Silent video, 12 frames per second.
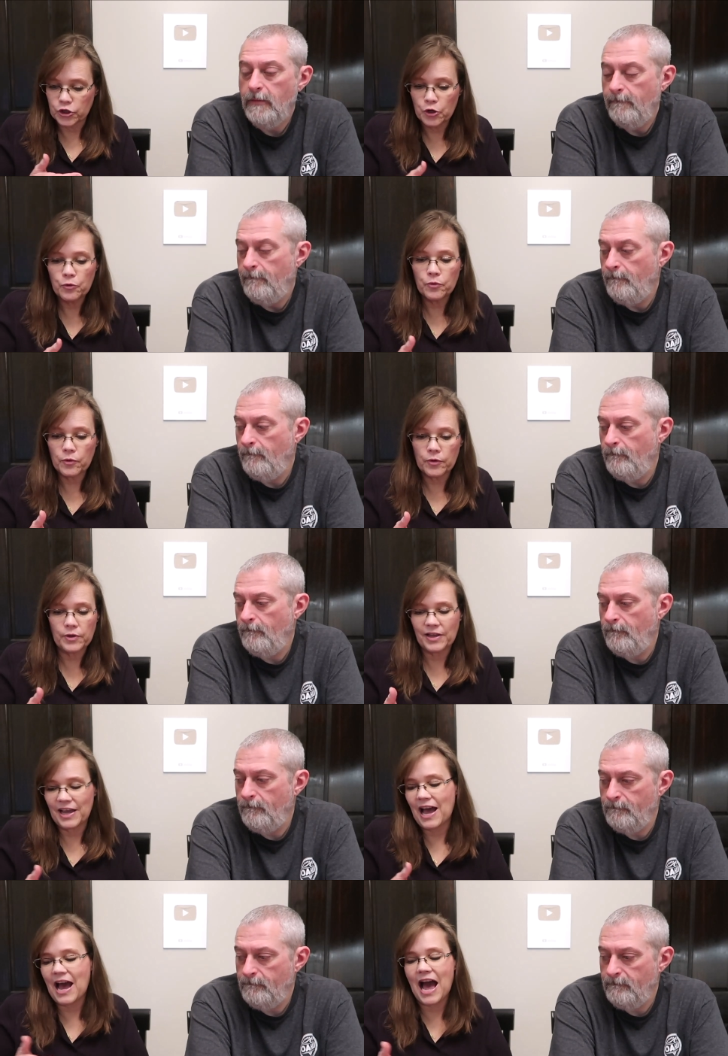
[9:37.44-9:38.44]
Speaker 1: are two
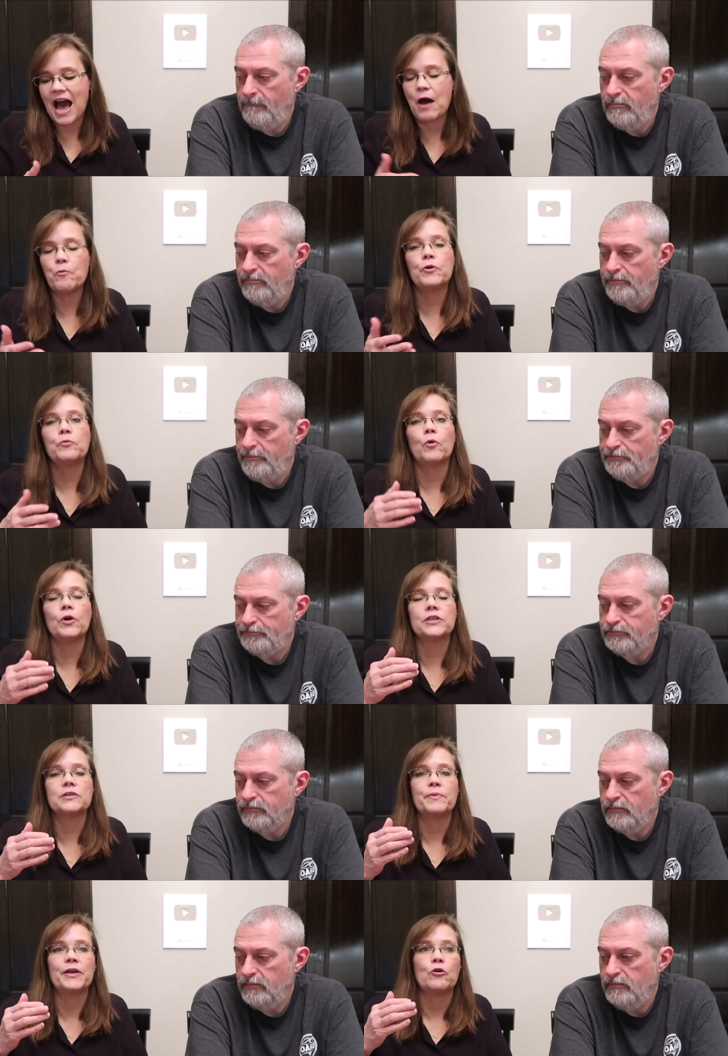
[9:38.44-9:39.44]
i would want
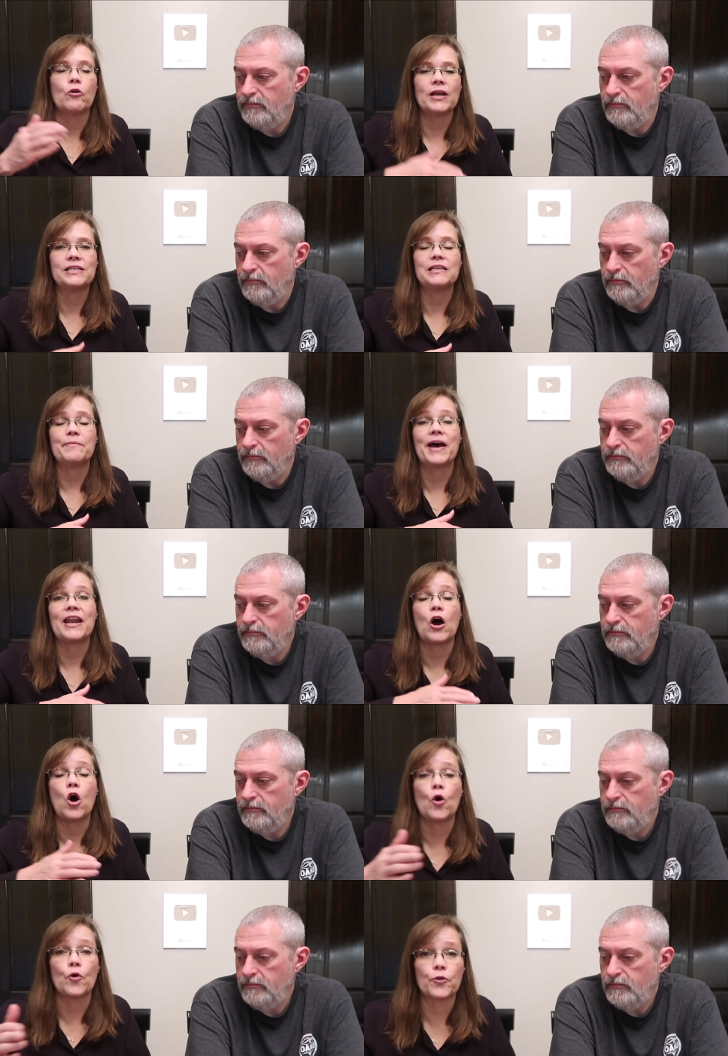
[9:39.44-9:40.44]
to be crazy about
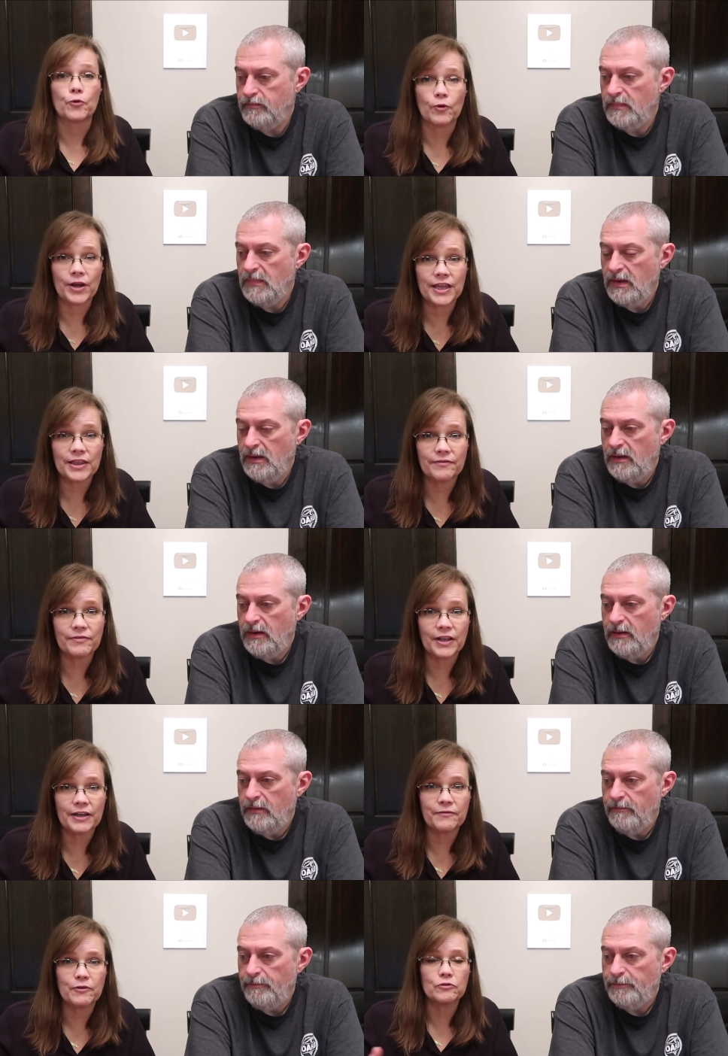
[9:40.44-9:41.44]
all three of the
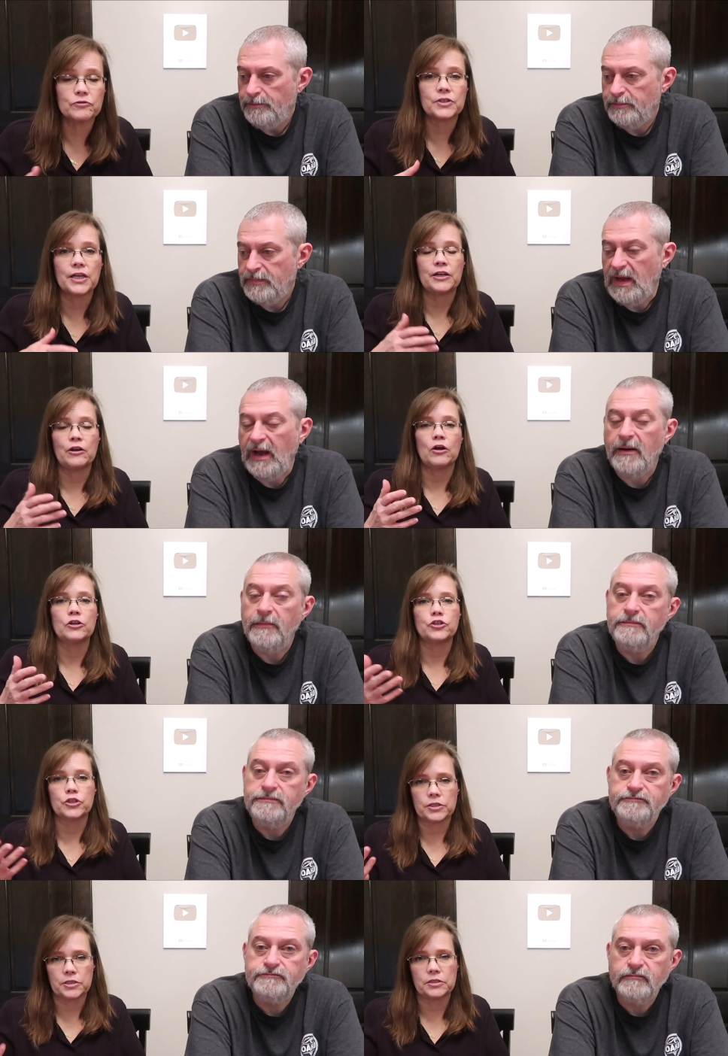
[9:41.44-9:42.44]
flavors and yeah. not
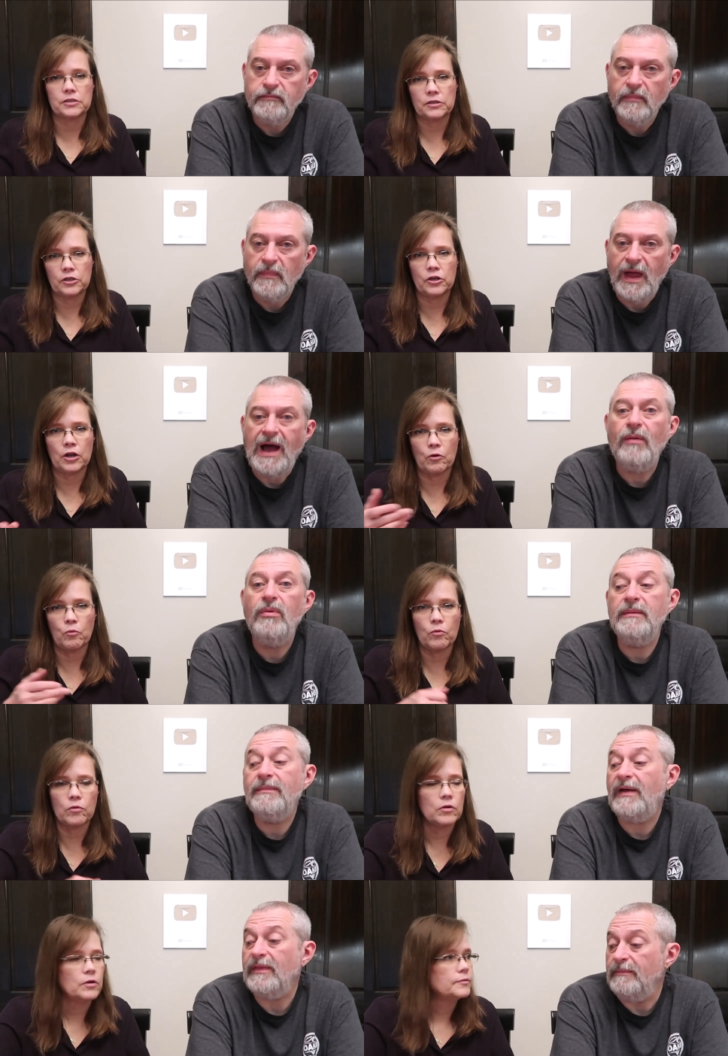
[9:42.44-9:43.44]
just you know i wouldn't
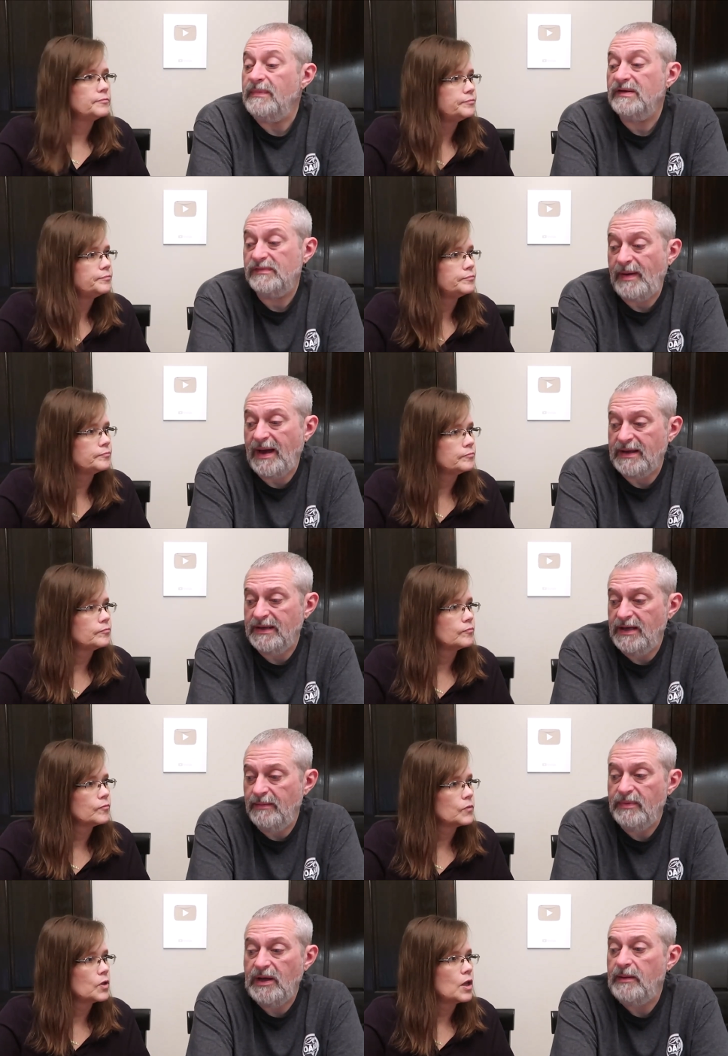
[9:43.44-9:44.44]
Speaker 2: buy the mix pack
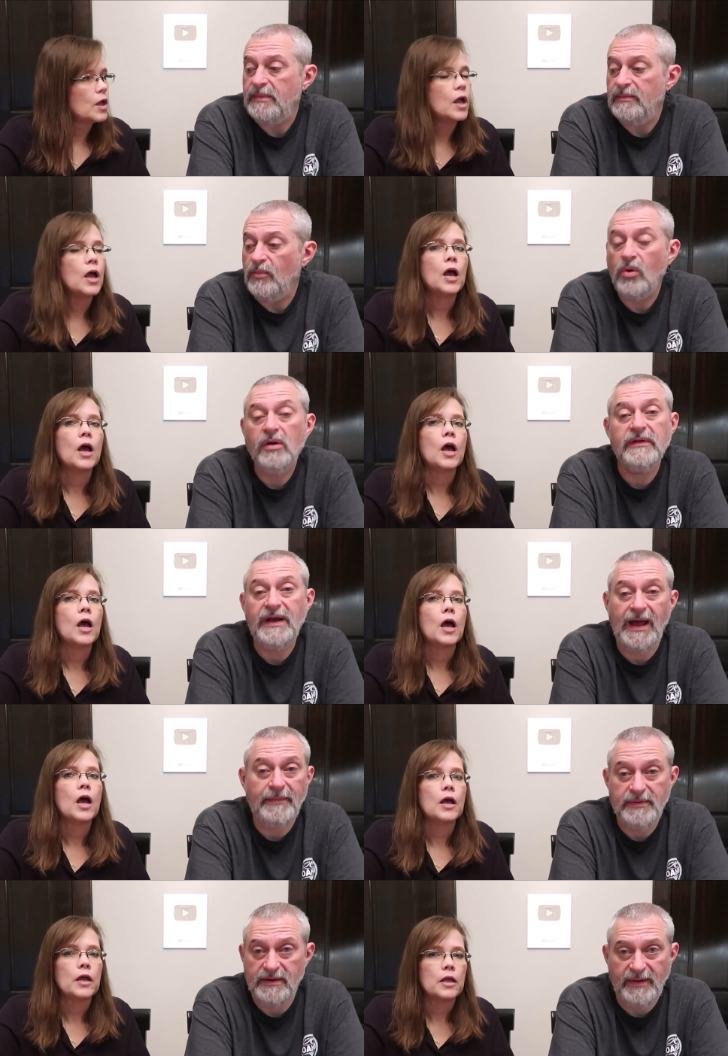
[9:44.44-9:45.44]
again but i'd be more than
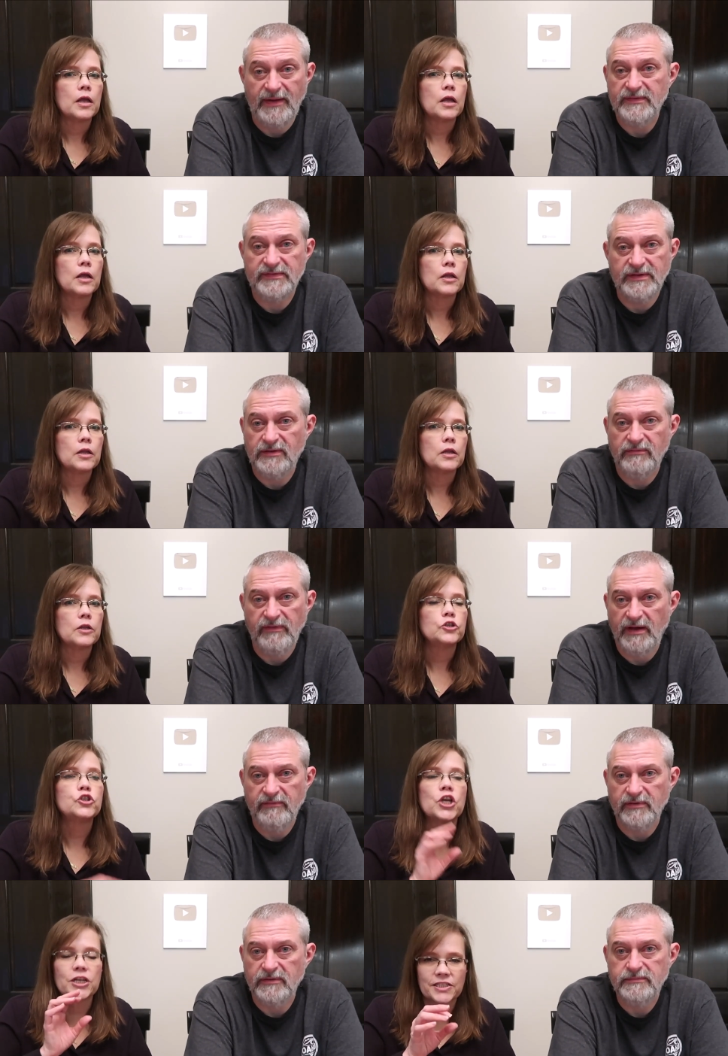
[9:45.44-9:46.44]
happy to buy the single flavor
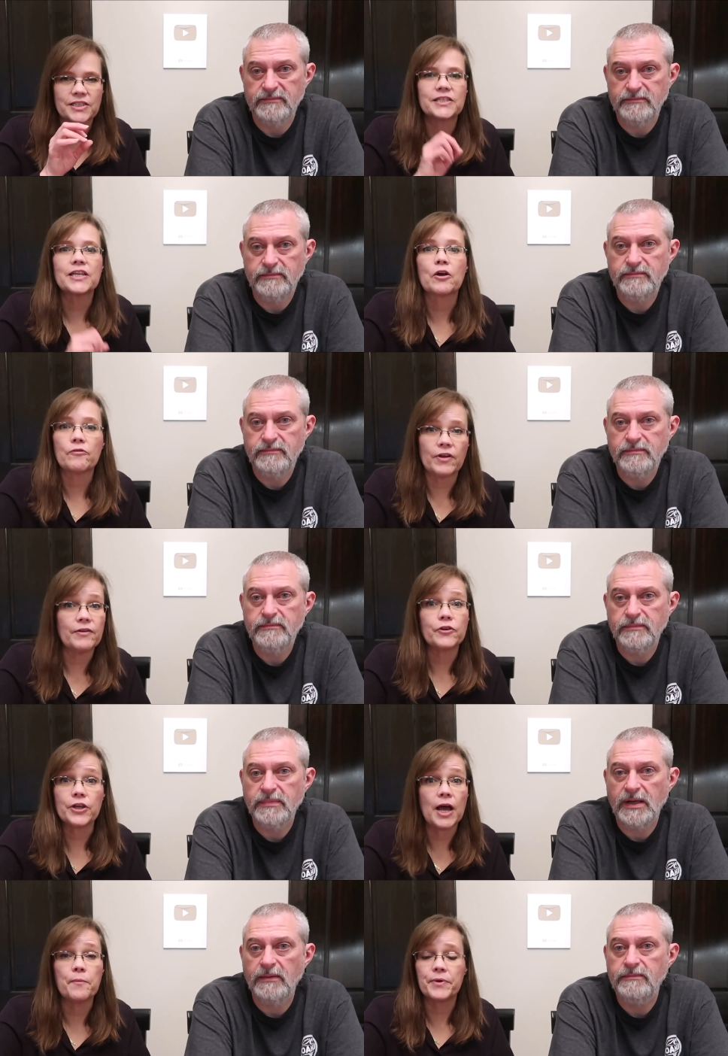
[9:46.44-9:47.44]
just
Speaker 1: the single flavor
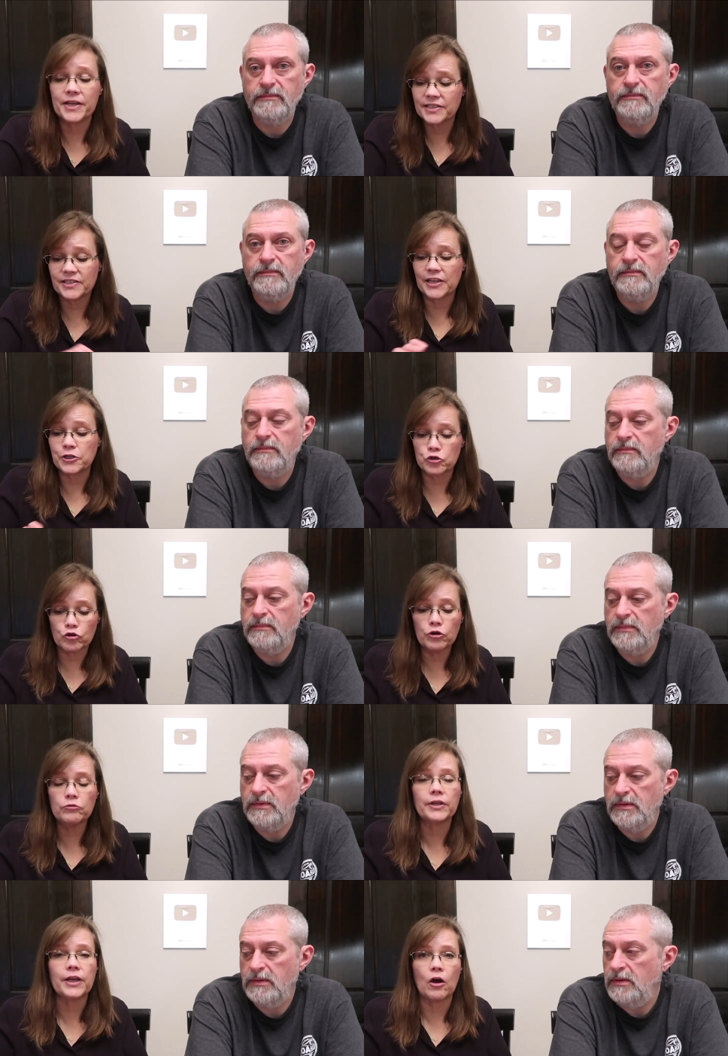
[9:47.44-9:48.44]
yeah, yeah. because they
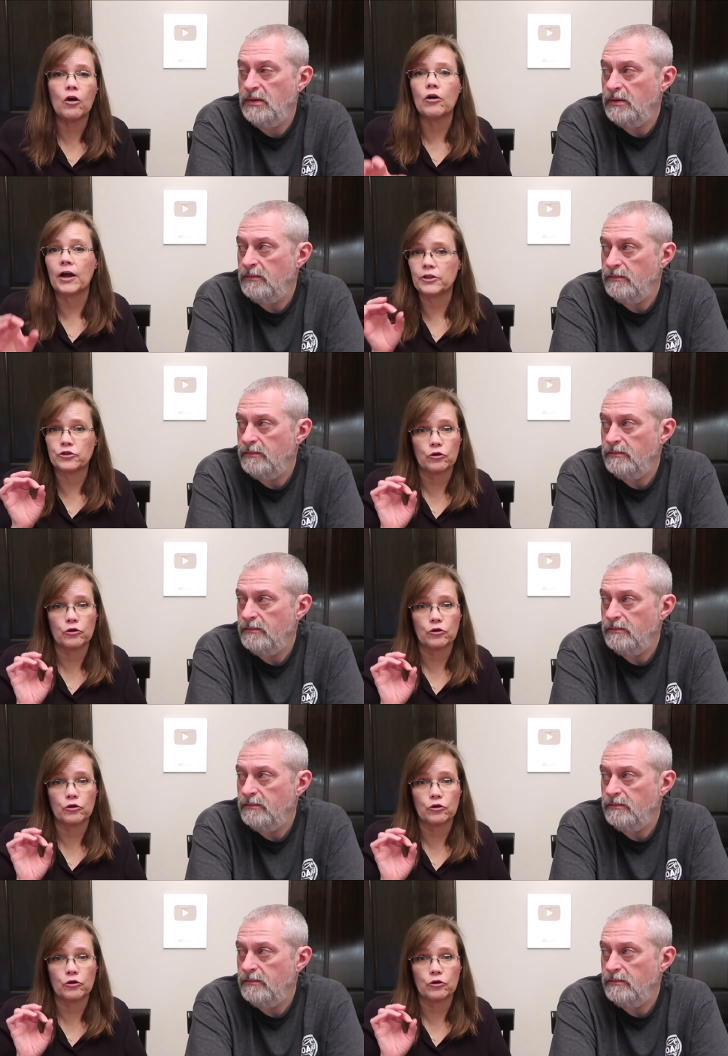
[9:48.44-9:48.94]
truly are a